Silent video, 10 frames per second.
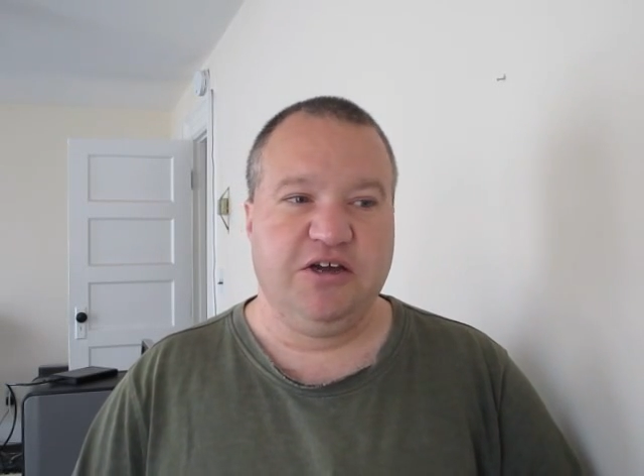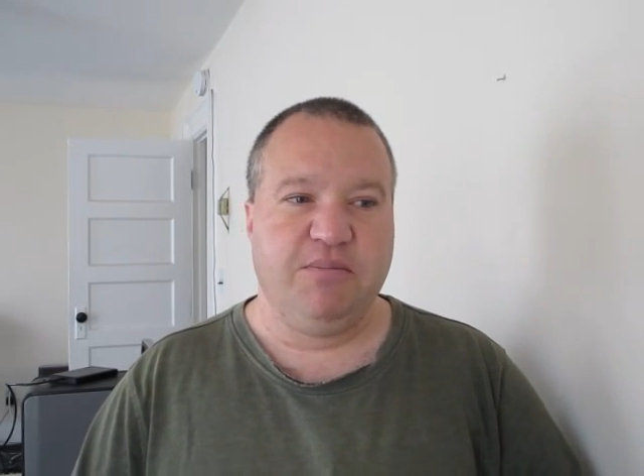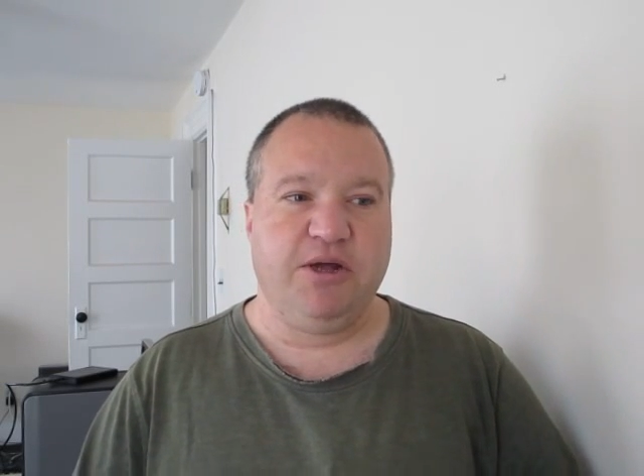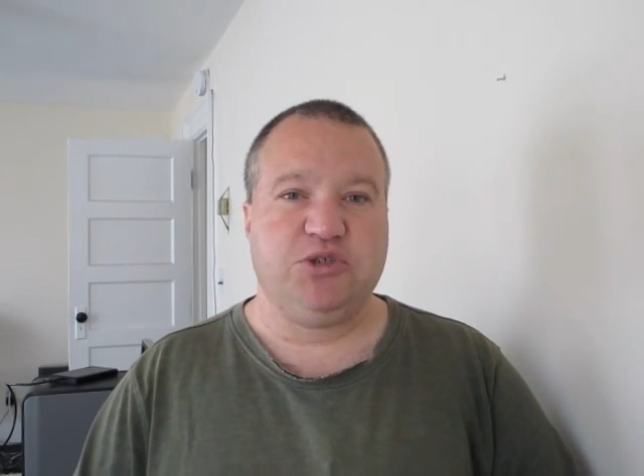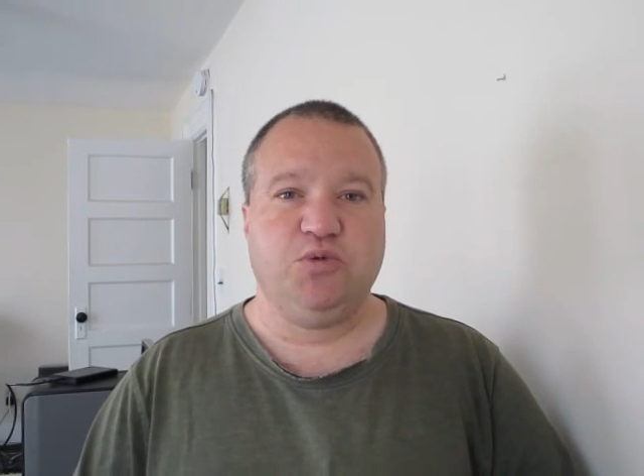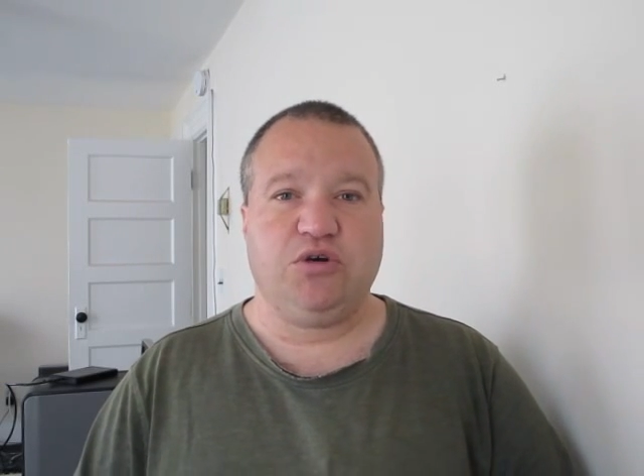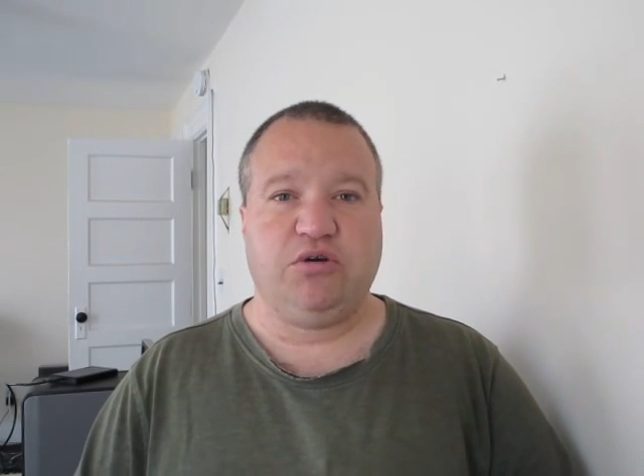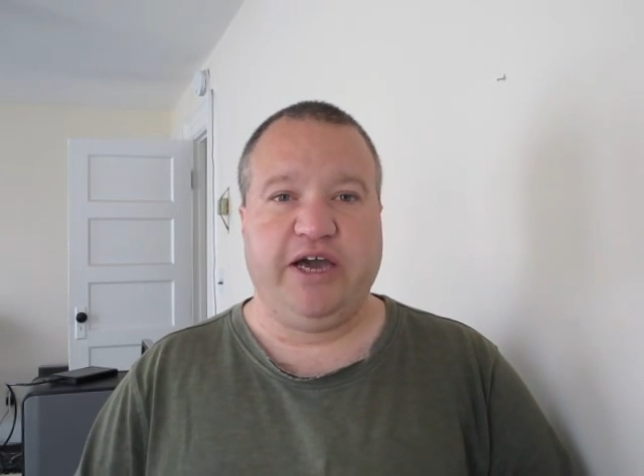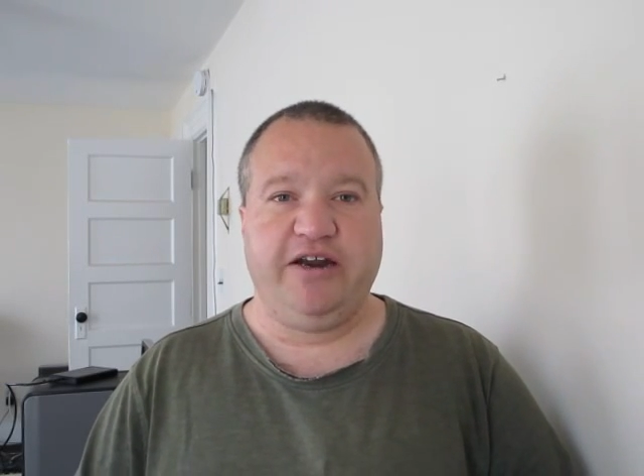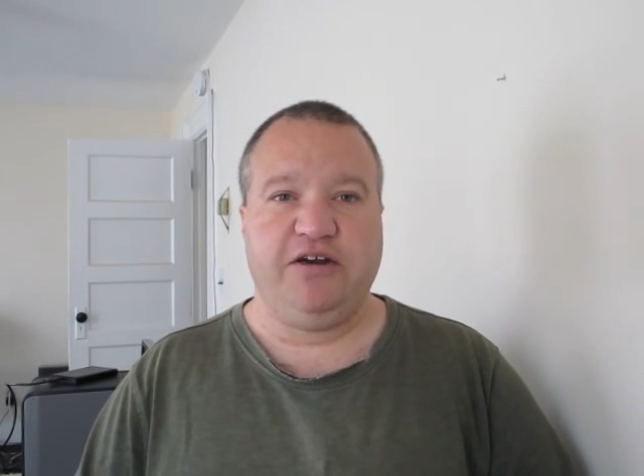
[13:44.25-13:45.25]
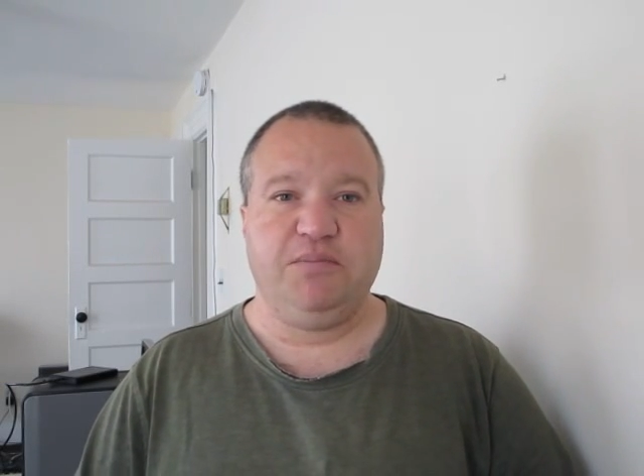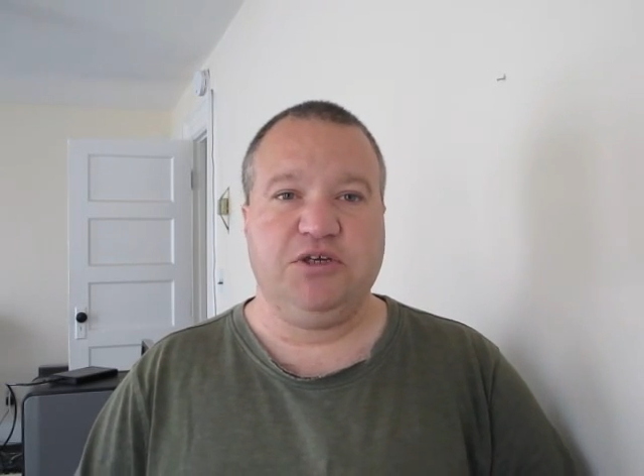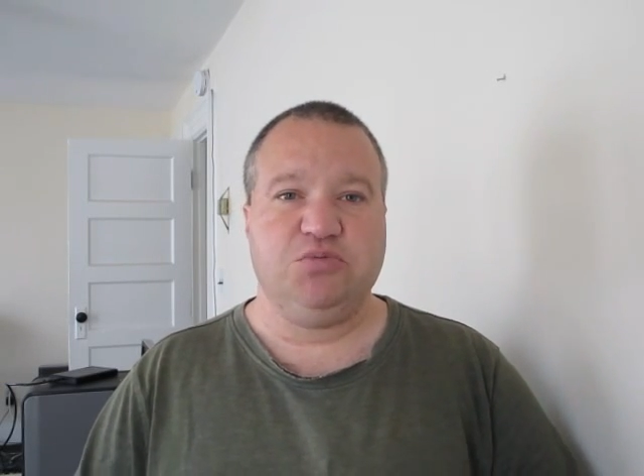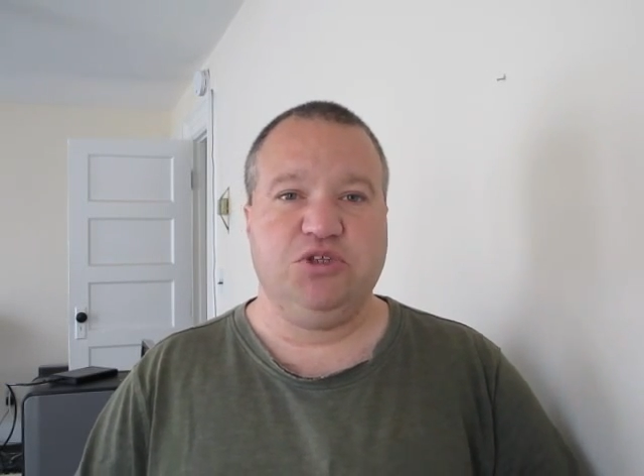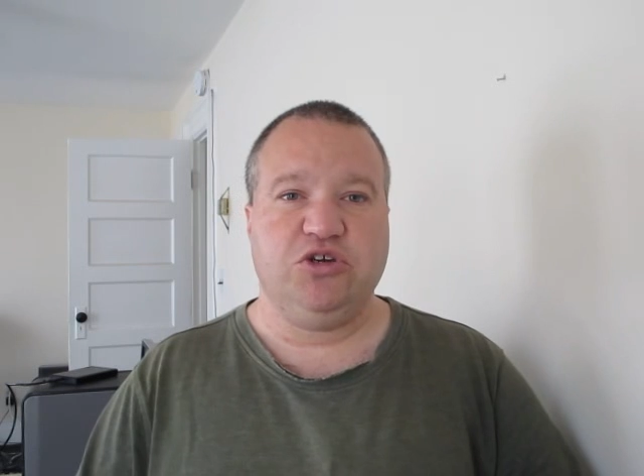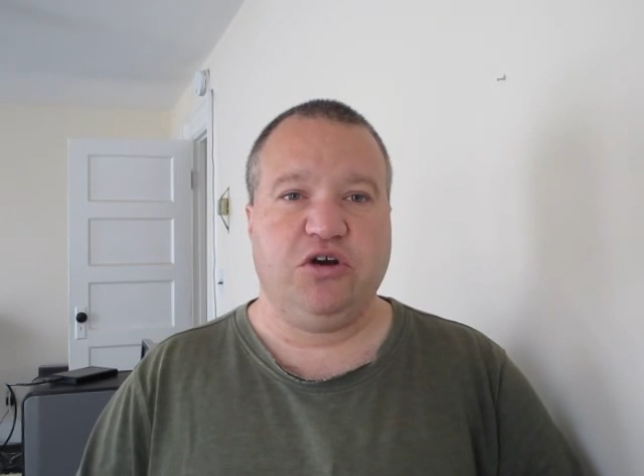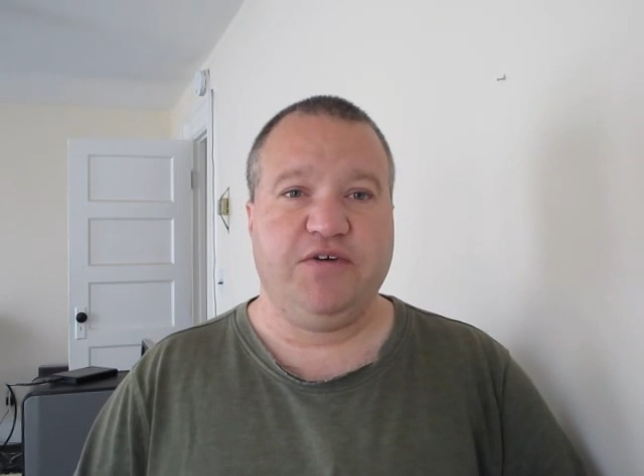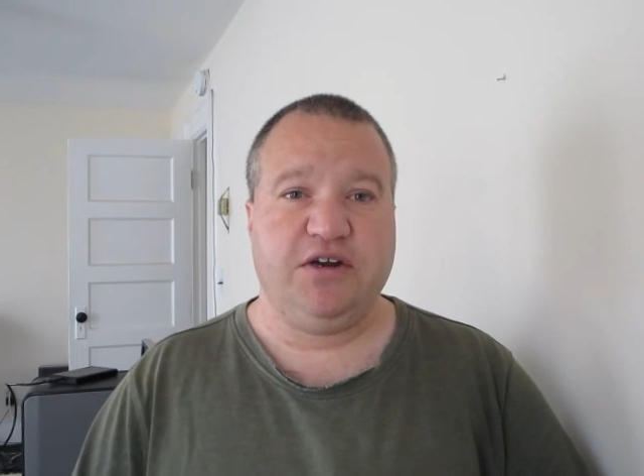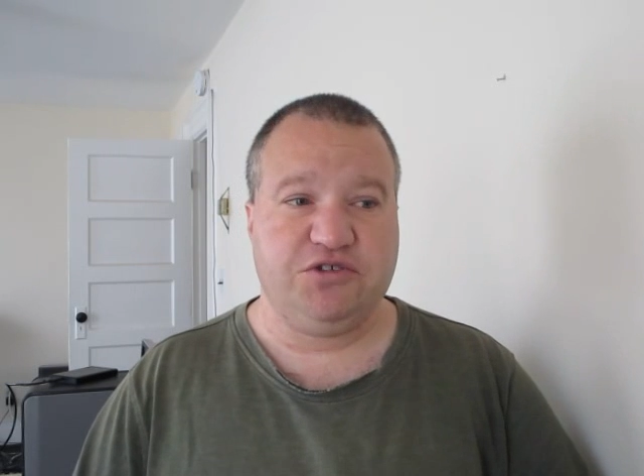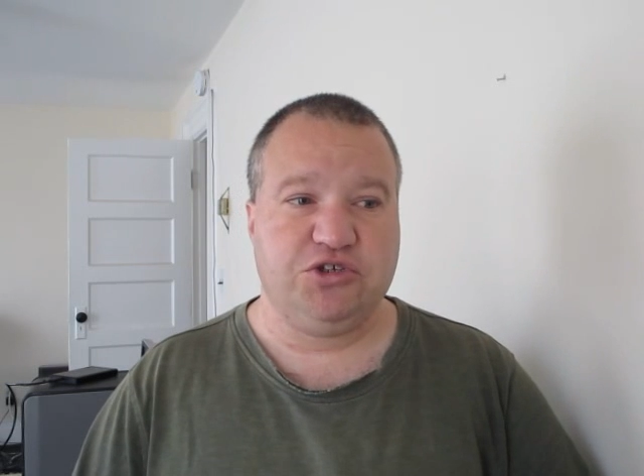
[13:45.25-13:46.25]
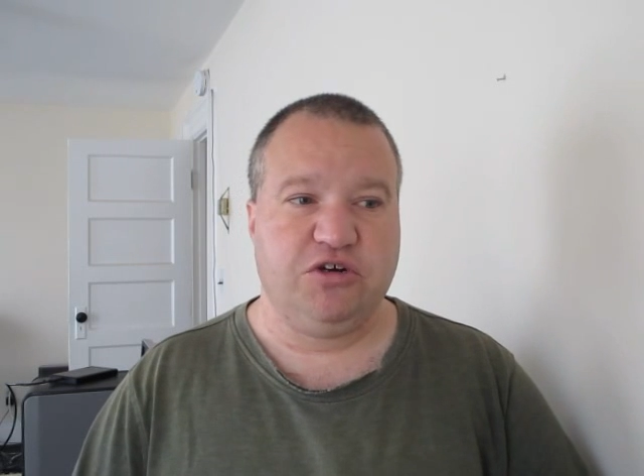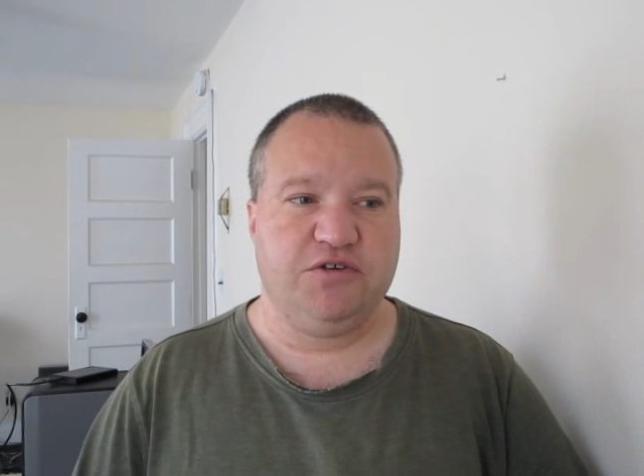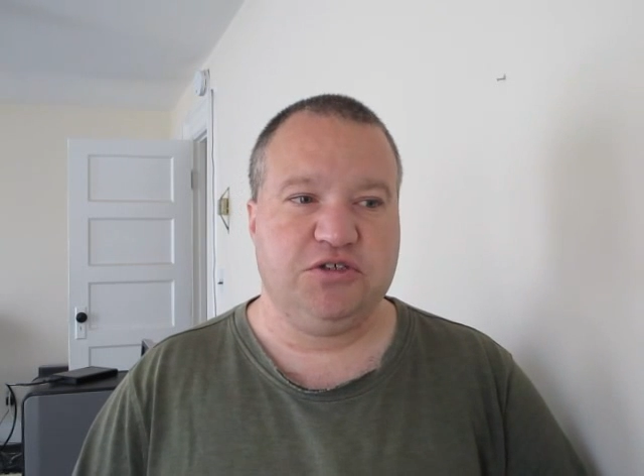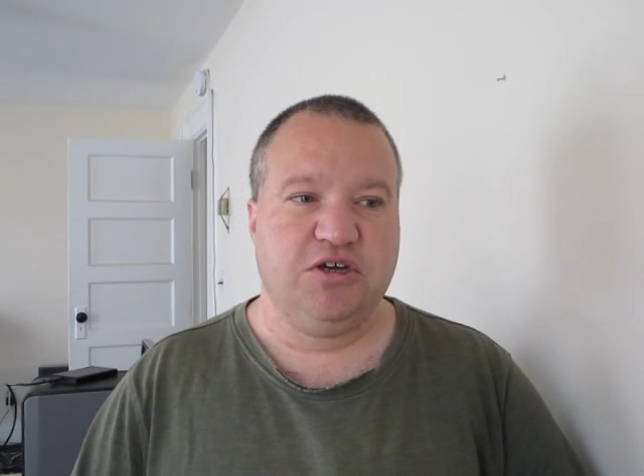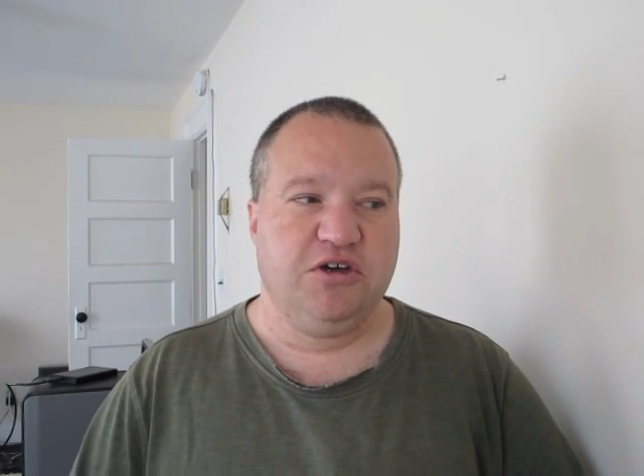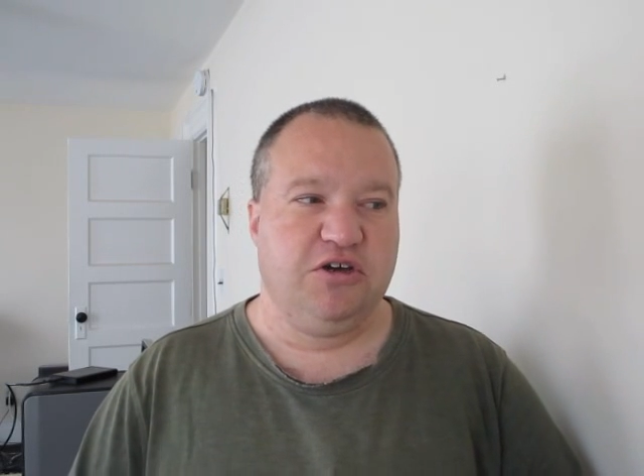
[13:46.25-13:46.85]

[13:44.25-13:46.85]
Much more crowded because we don't have enough service.